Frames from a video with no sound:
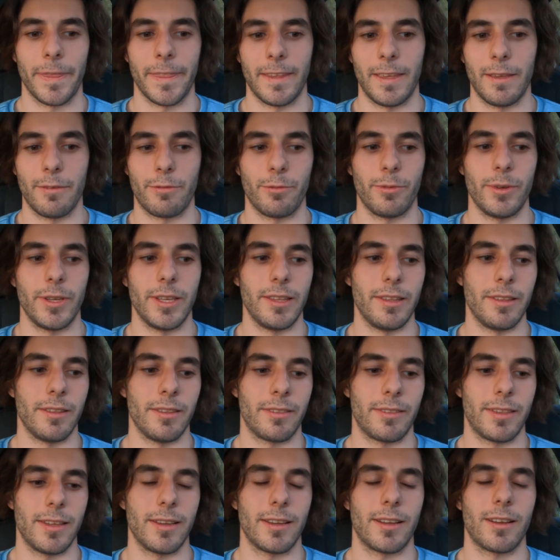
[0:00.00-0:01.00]
If we
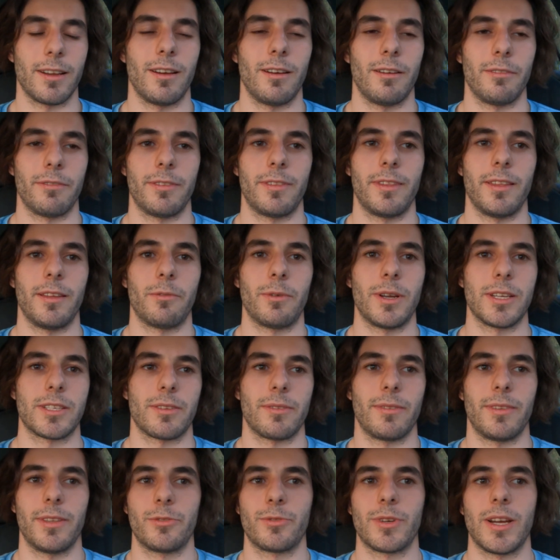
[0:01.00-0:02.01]
think of the rest
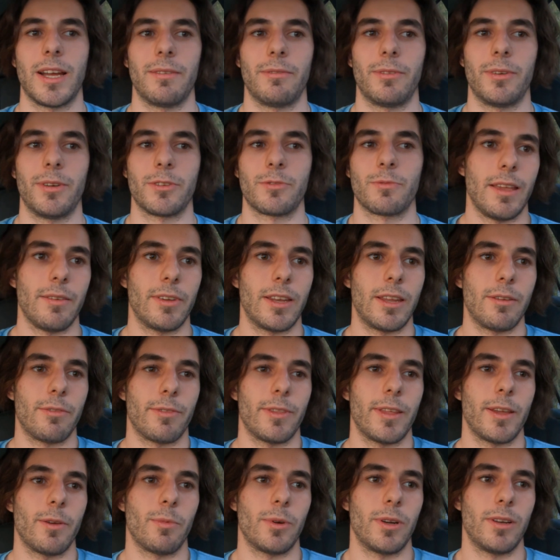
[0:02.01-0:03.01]
of the drivers, even if
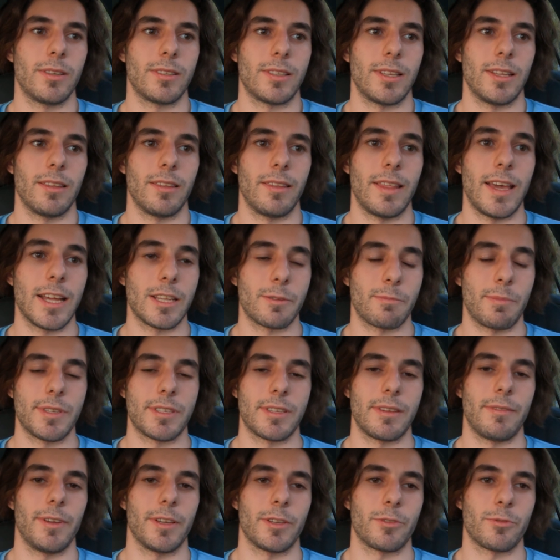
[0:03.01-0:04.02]
they weren't in that
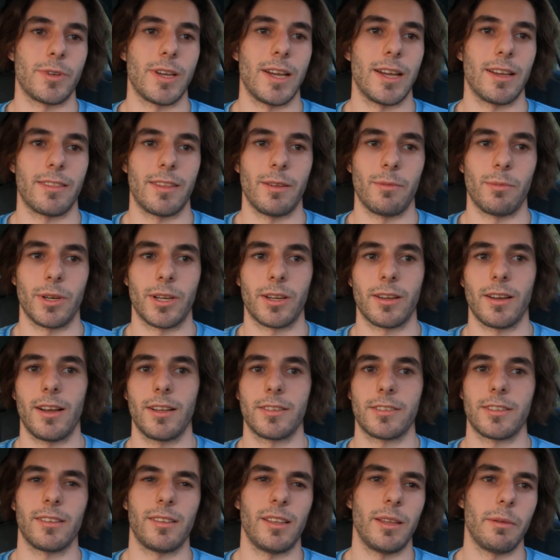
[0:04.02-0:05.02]
specific track, they were
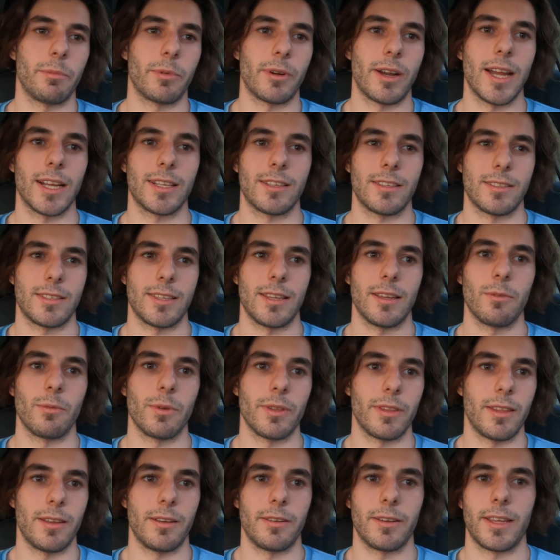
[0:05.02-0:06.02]
constantly practicing
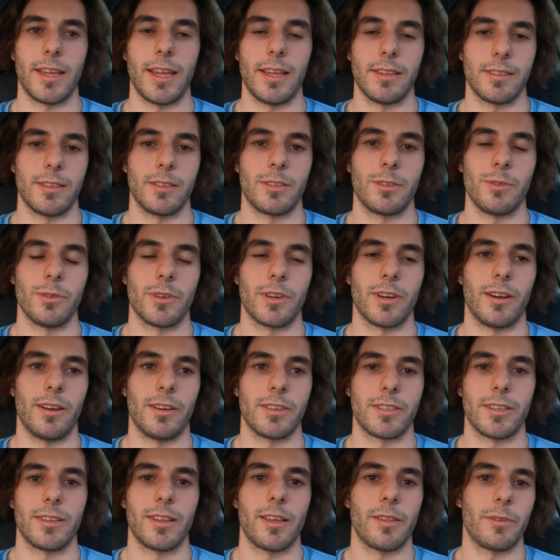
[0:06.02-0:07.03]
with their KZ2
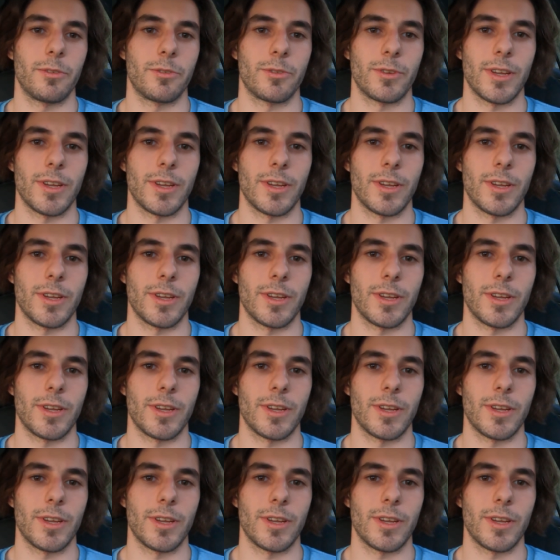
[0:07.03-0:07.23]
karts and other